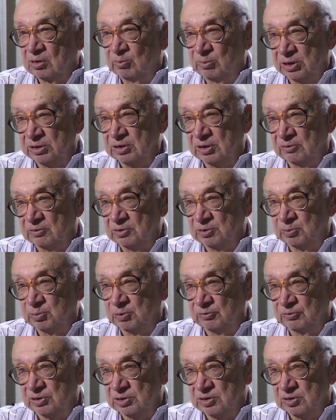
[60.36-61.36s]
but there was
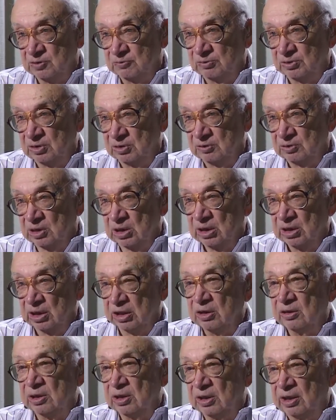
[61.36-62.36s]
provisions feeding it.
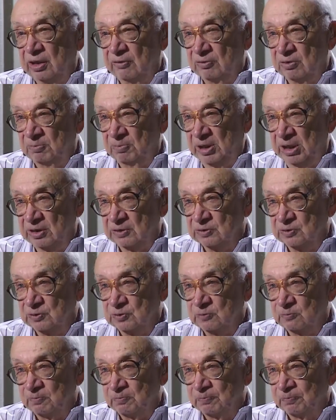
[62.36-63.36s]
They could have the
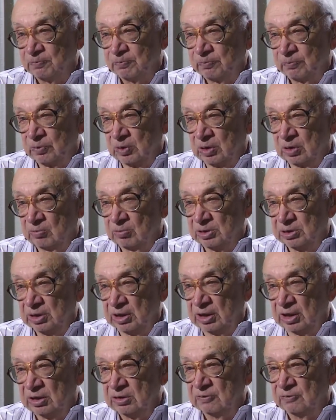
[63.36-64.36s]
patents, but
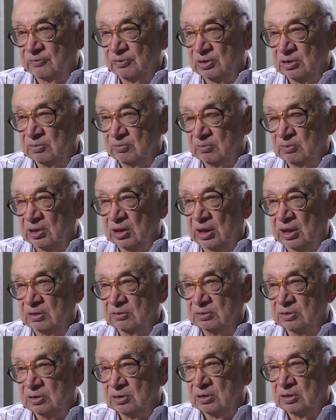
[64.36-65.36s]
they had to feed them
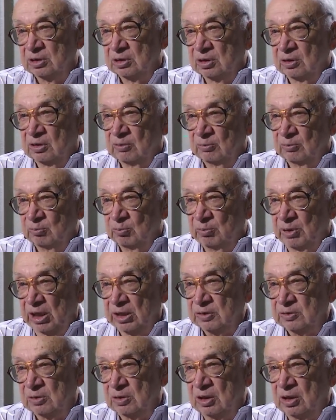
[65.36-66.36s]
out
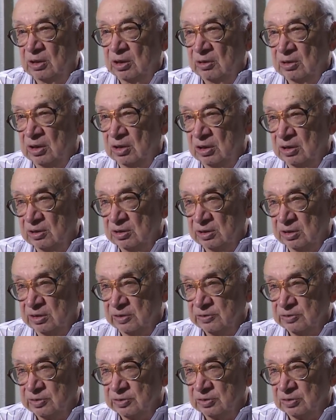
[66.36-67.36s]
back to
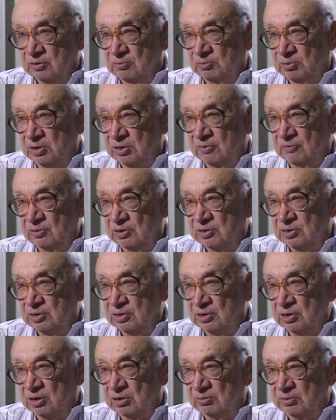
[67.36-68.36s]
us as a competitive edge of
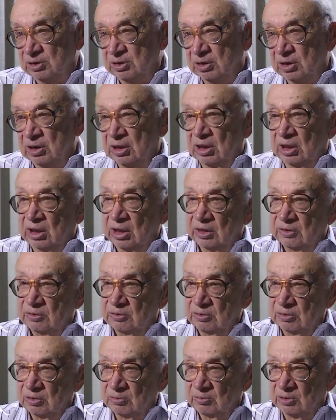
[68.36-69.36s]
the Army and
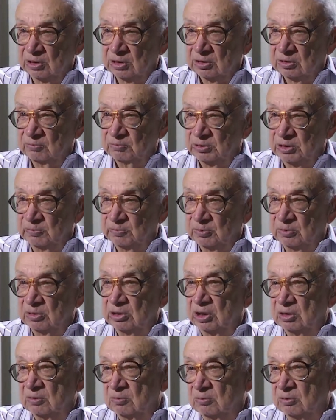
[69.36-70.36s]
to the American people
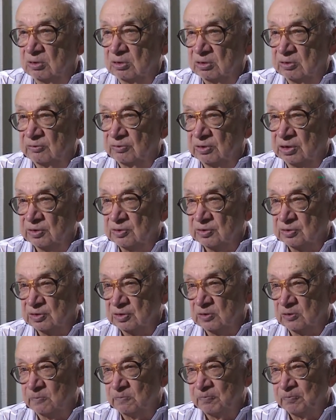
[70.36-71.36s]
and the world if
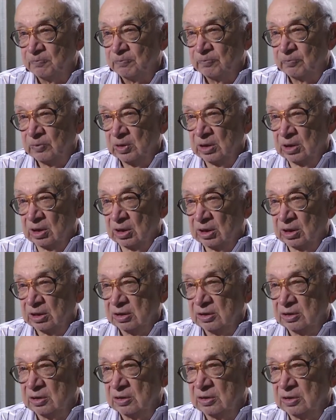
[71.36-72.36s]
necessary.
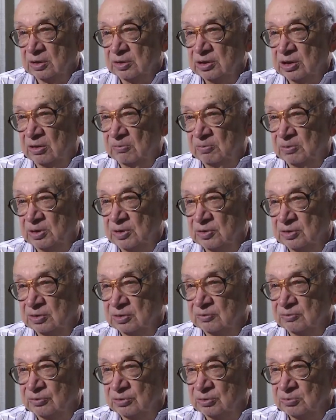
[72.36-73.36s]
Like the Japanese
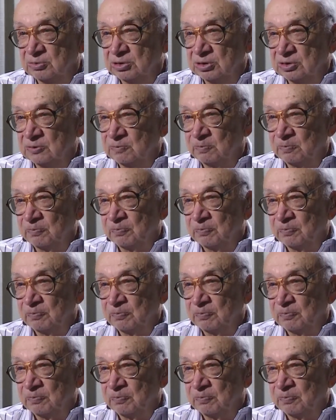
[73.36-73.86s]
interviewed me,